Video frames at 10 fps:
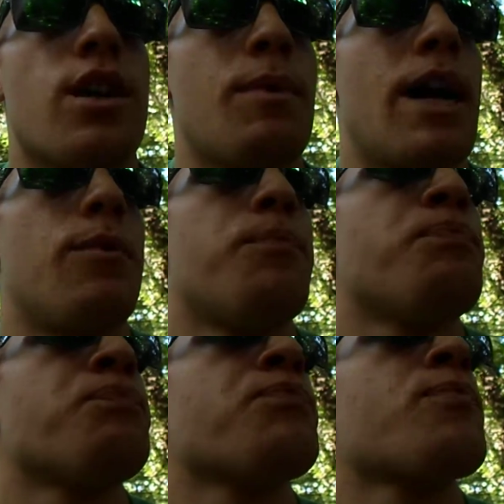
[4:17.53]
somehow.
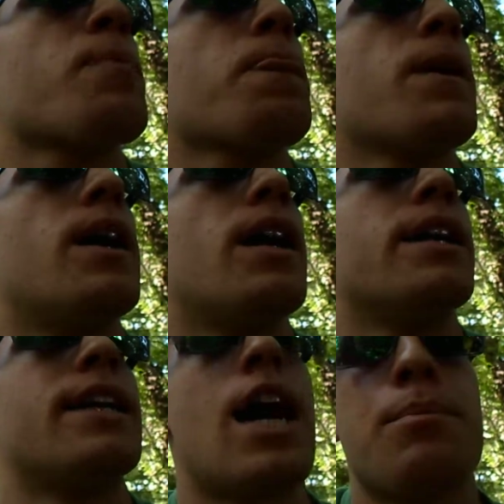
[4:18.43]

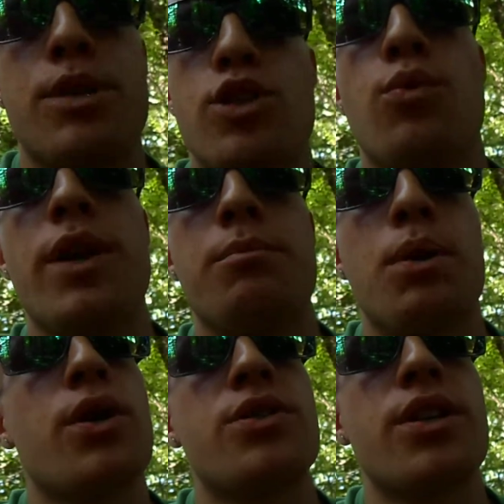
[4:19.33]
Now, I'm just one
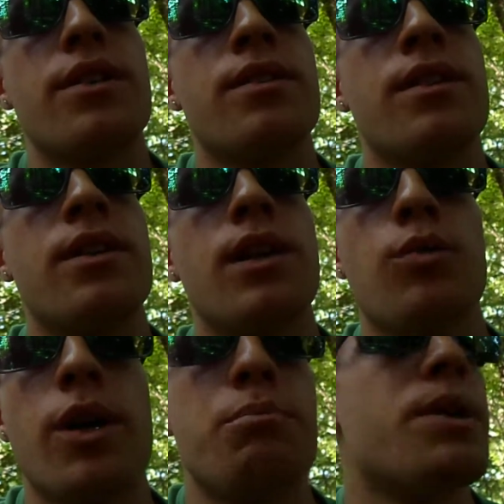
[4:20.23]
person,
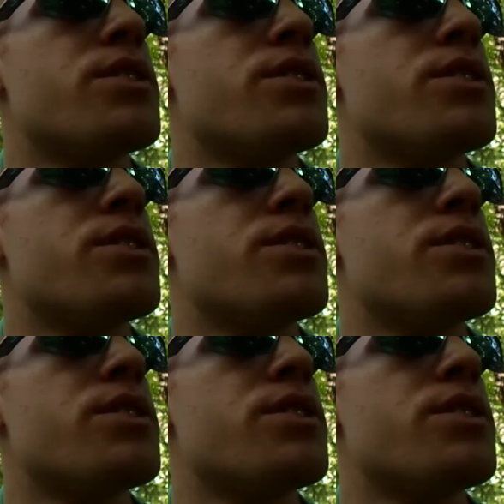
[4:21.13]
one